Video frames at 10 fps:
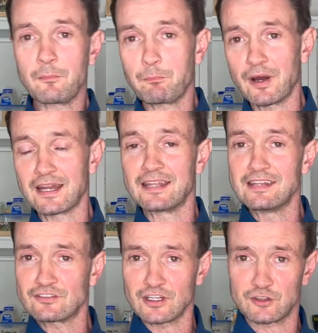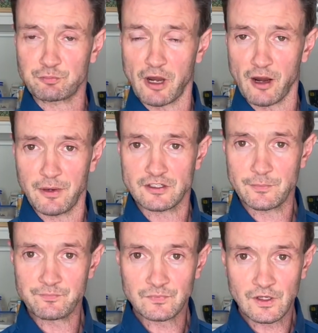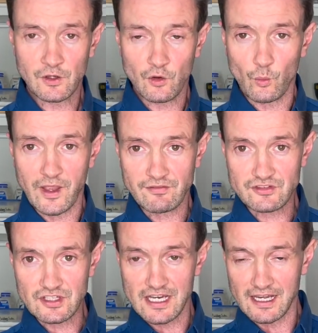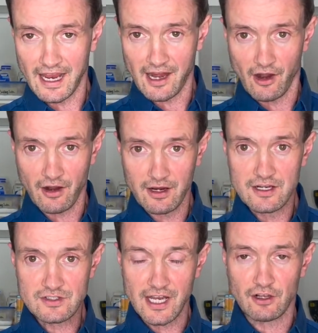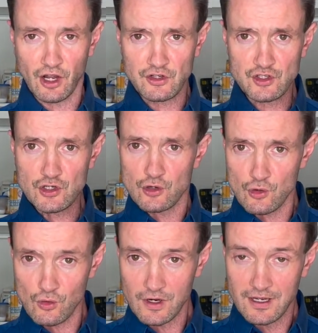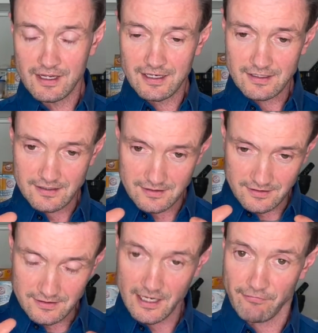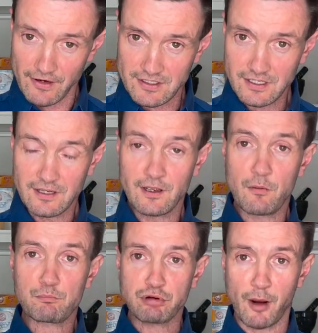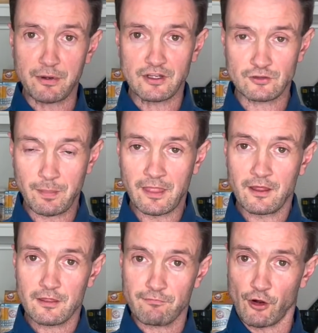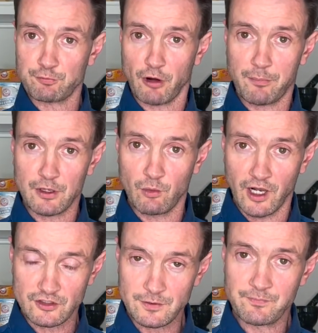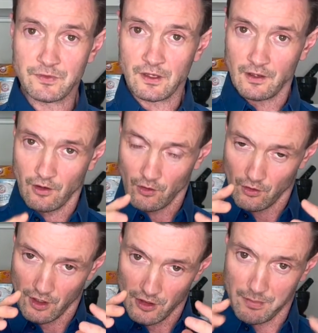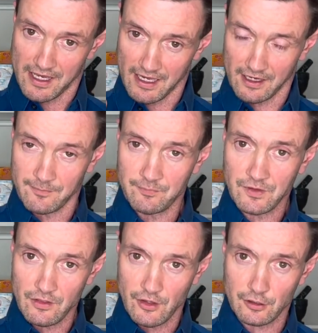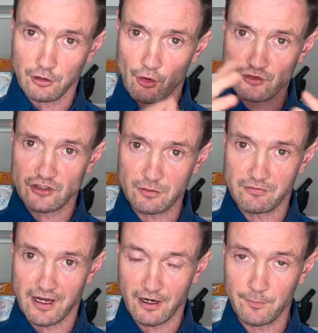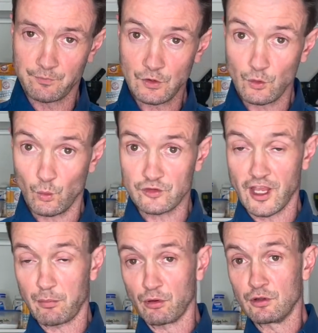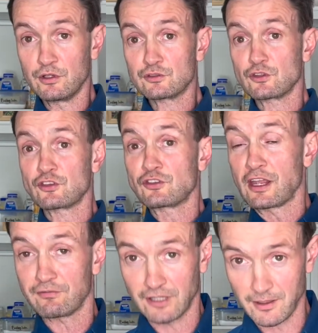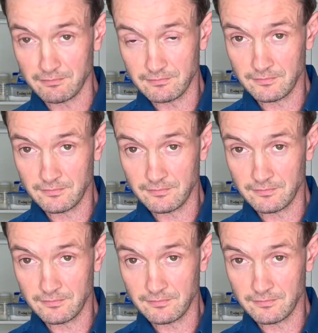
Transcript: But in this experiment, we have seen air take on two different properties. The first property was, in the beginning, the closed system of air was able to sustain a flame,